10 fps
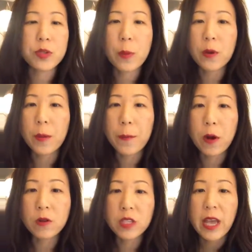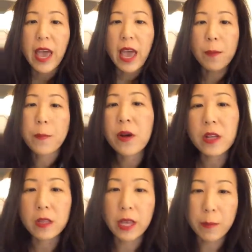so I'm going to post and
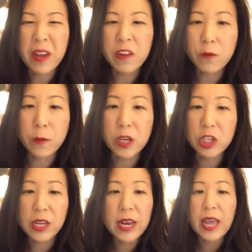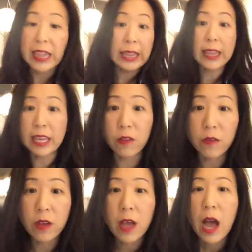put my information in and then leave.